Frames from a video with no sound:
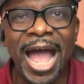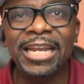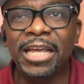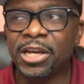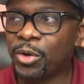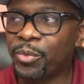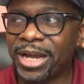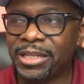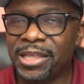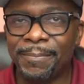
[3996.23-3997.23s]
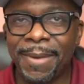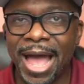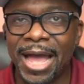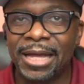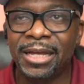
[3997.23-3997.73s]
I didn't correct them
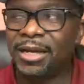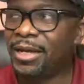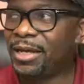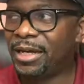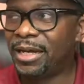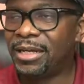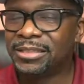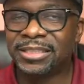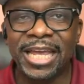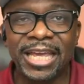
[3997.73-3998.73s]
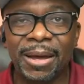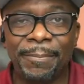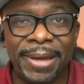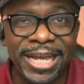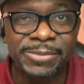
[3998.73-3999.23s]
by uh
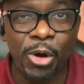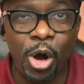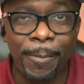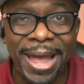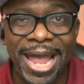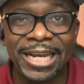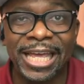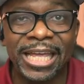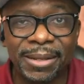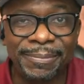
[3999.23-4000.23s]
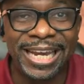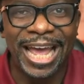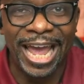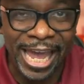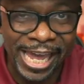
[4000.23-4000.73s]
taking a baseball bat and hitting them
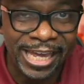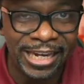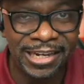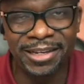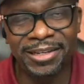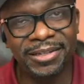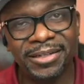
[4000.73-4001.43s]
in the head.